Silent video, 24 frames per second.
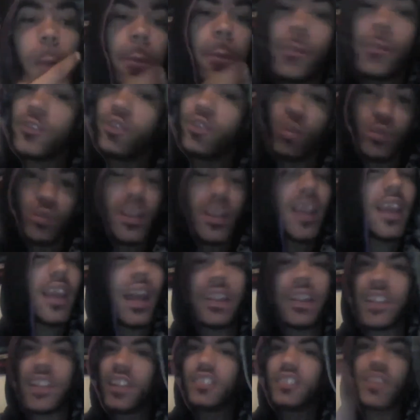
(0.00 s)
so
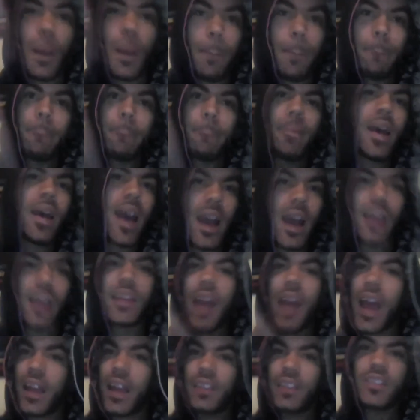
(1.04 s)
Daylight done some mad
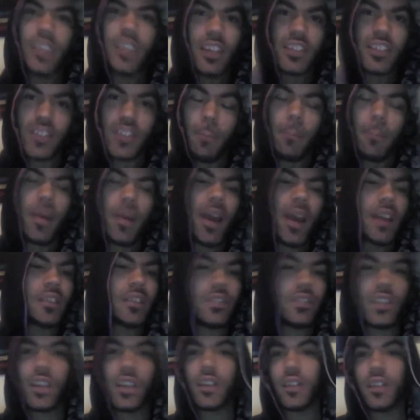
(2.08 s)
antics, some mad
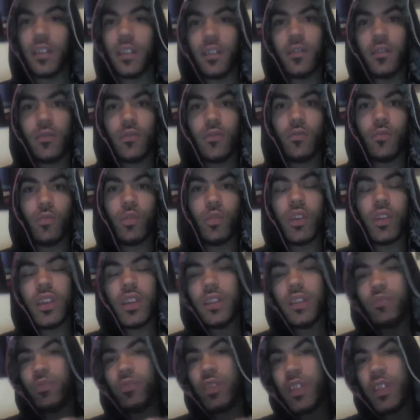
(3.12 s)
thing with these
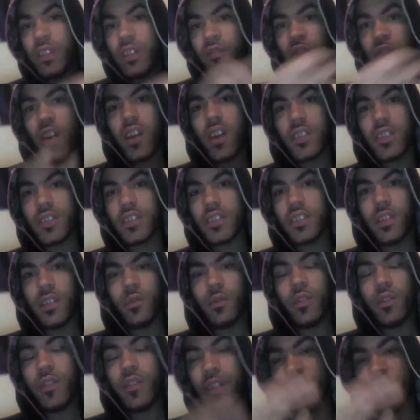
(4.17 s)
verses here,
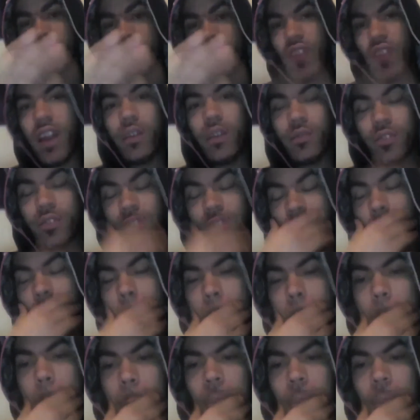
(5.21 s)
with these rounds,
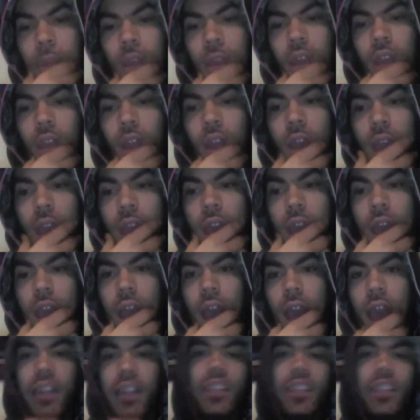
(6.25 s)
and he's